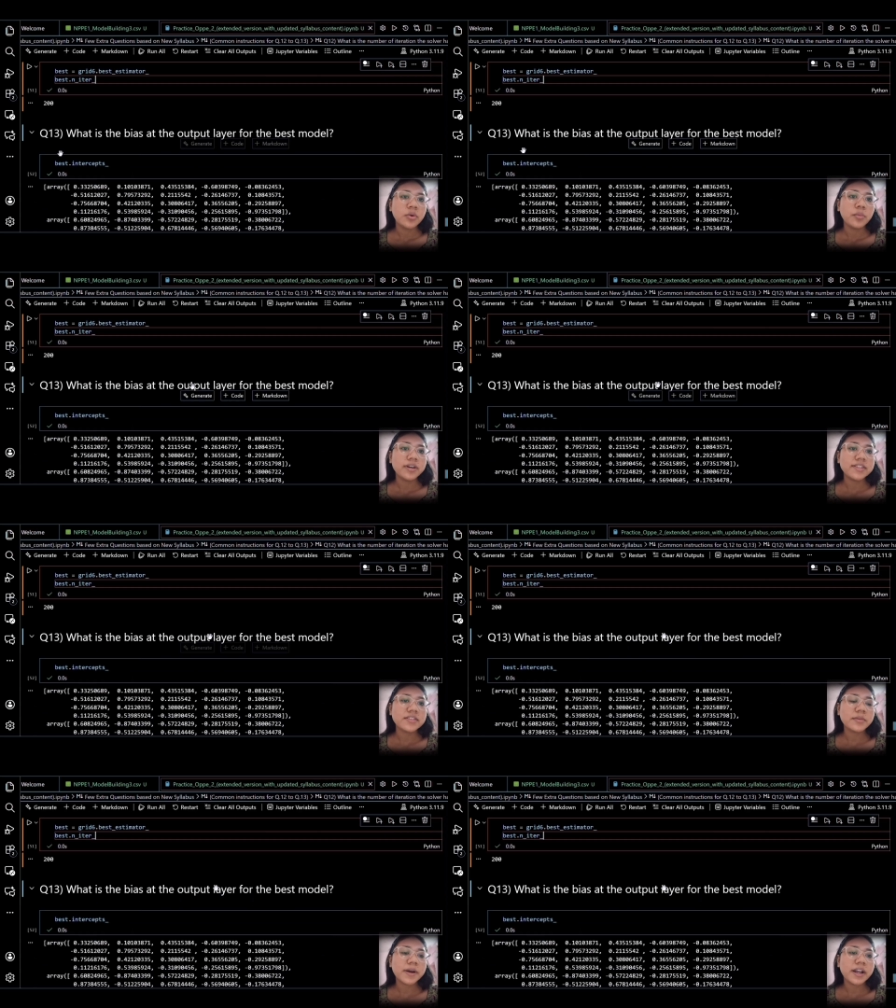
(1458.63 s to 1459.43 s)
What is
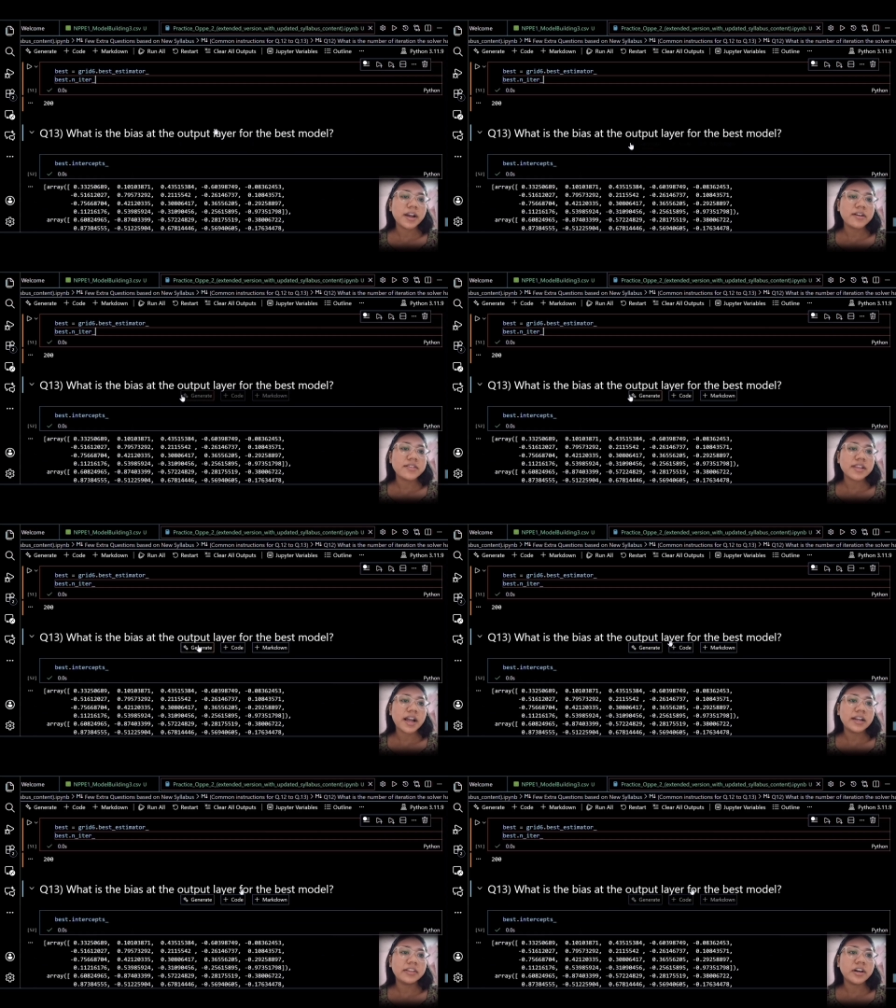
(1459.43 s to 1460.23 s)
the bias
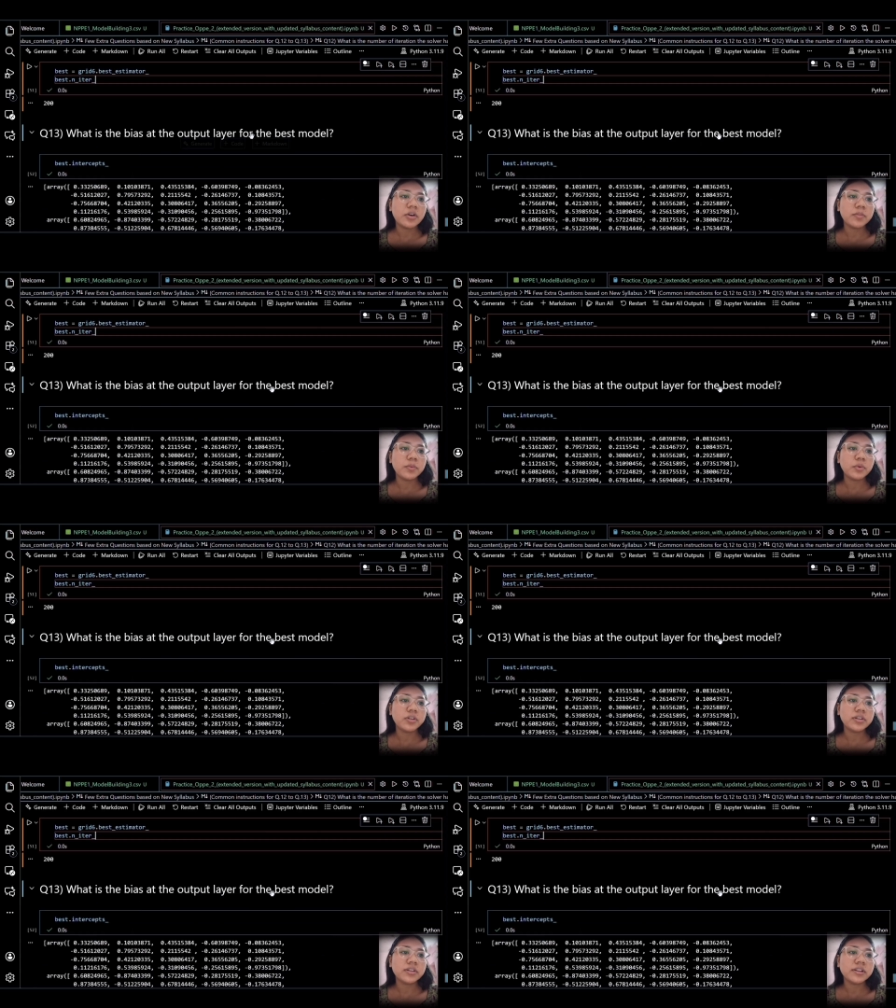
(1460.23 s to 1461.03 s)
at the
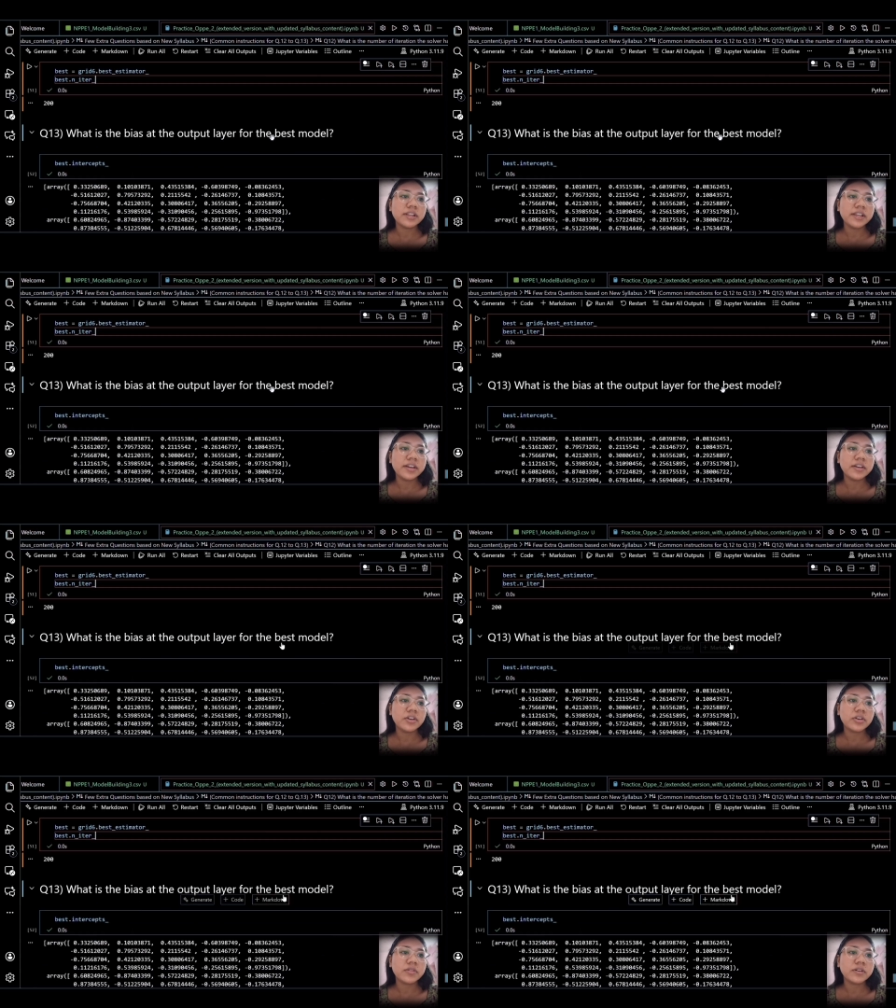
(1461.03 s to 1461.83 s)
output
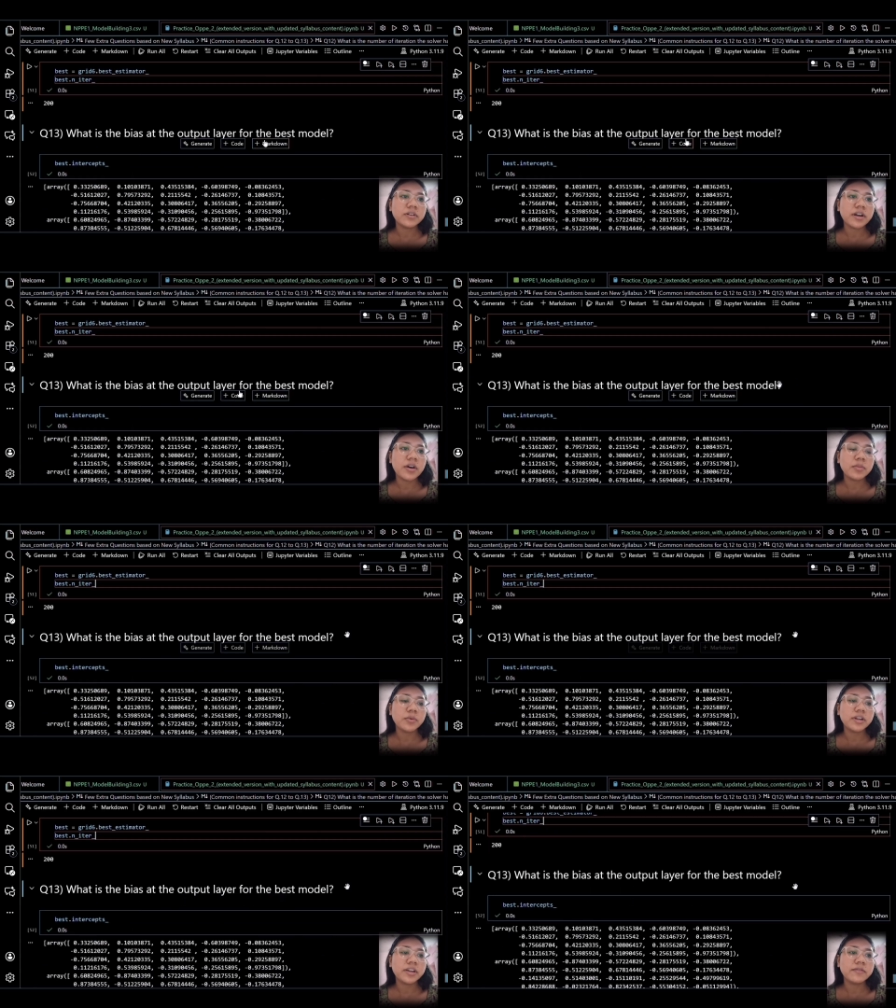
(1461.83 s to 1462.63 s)
layer
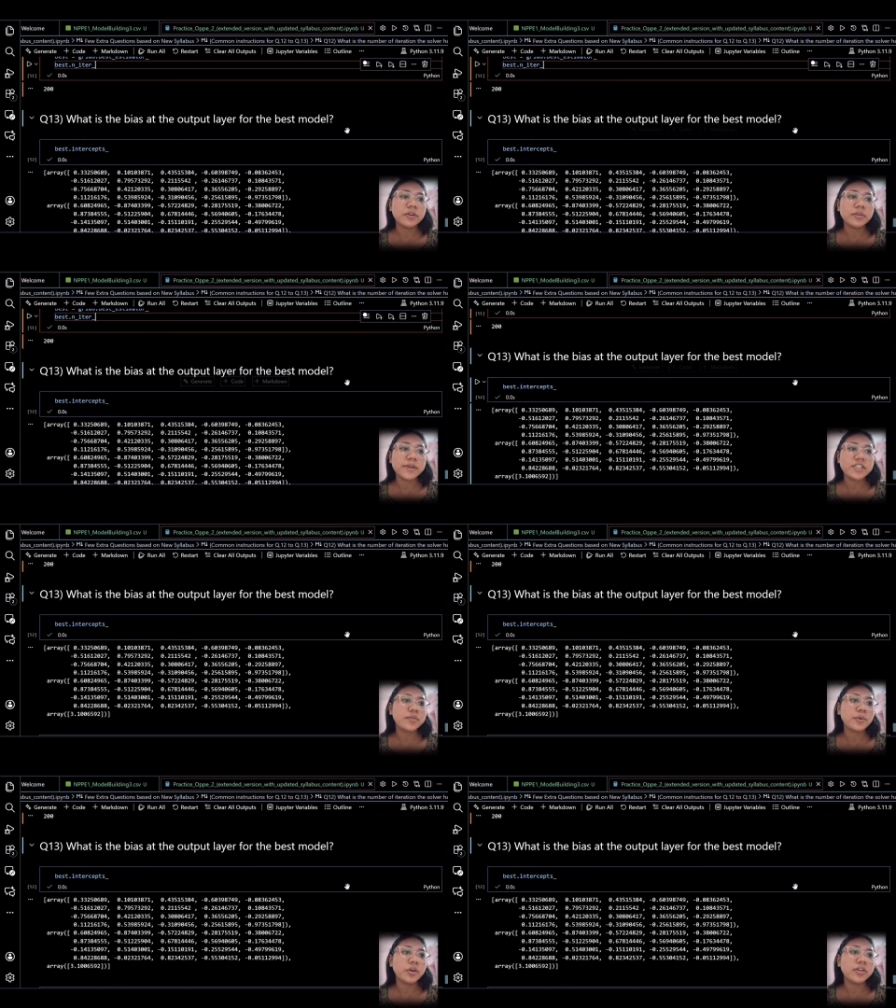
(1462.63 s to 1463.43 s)
for the
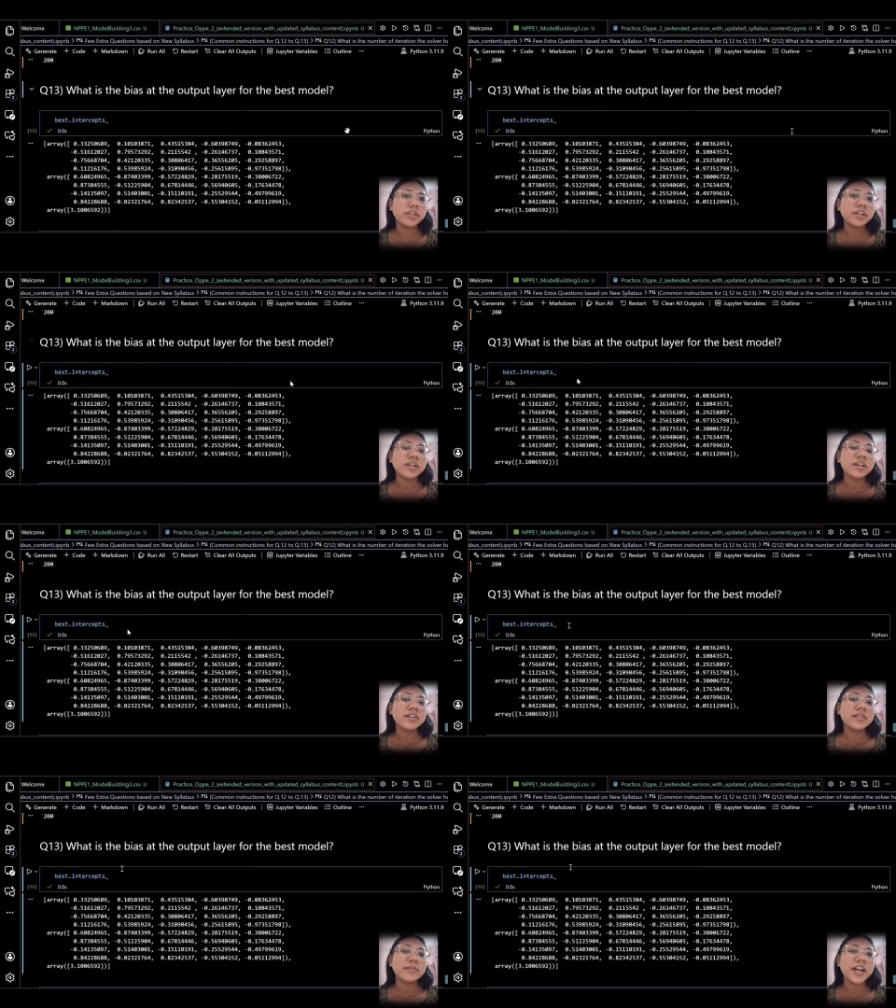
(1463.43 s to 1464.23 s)
best model?
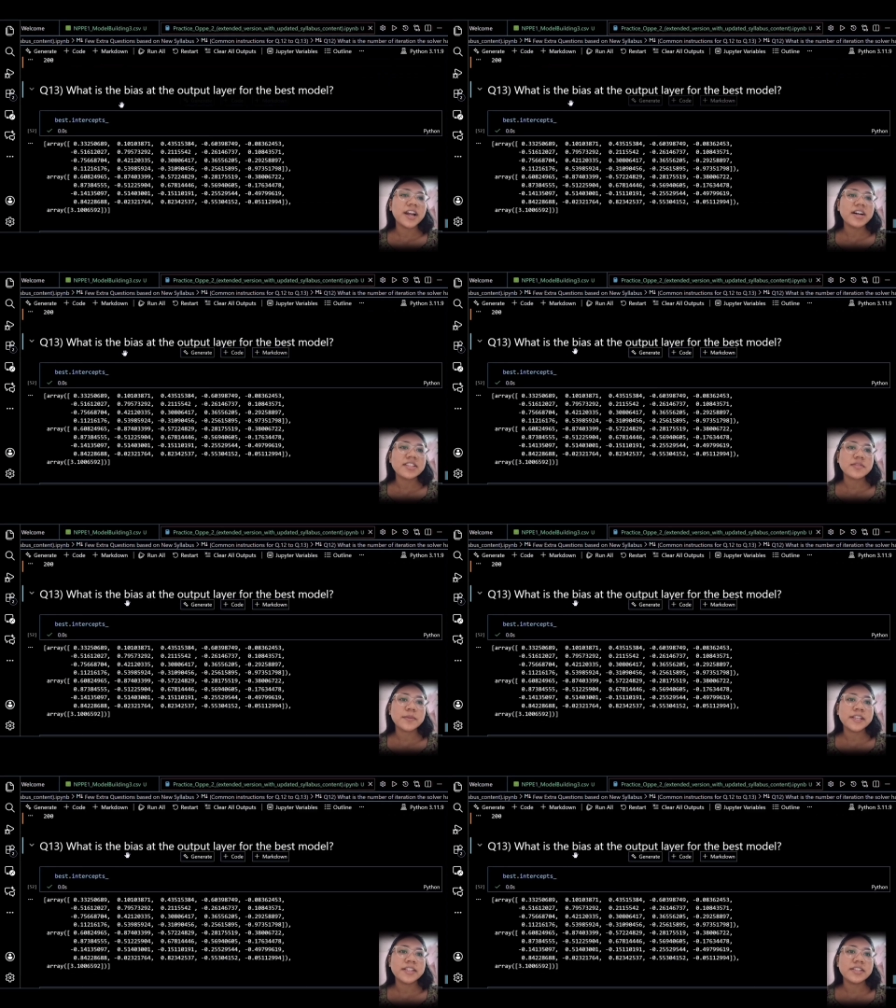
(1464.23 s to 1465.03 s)
Bias
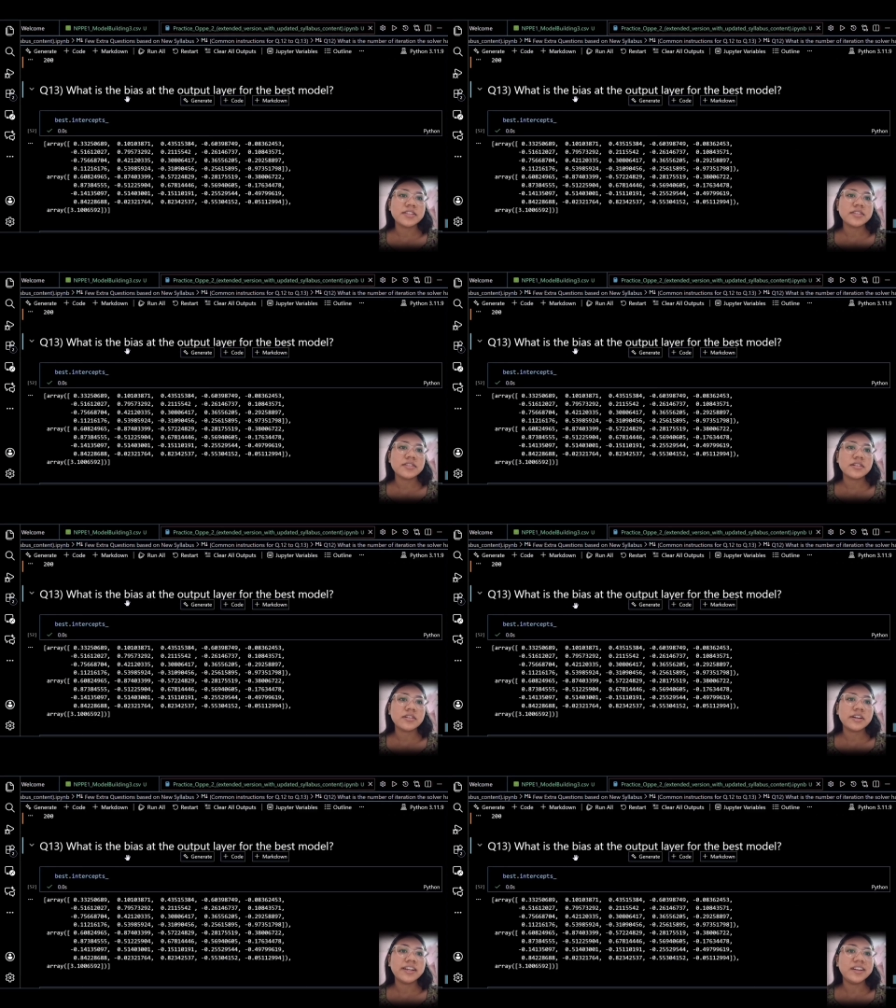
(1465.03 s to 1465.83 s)
means
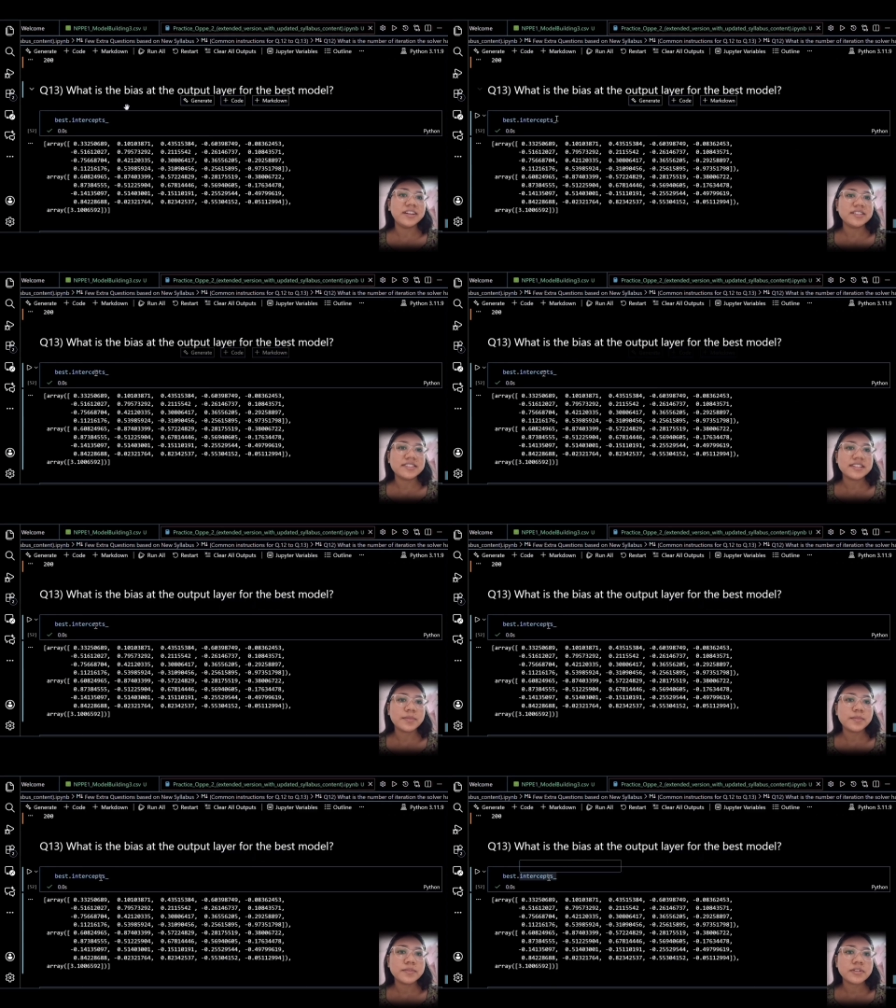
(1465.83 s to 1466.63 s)

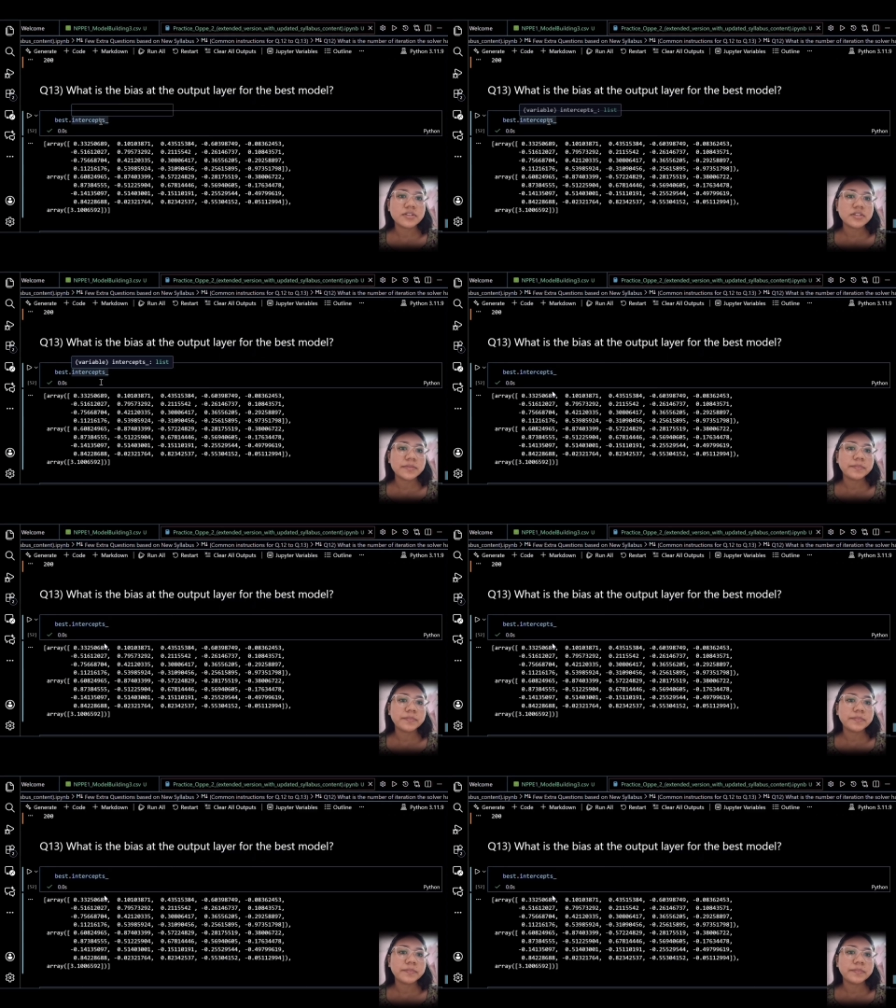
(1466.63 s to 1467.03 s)
intercept.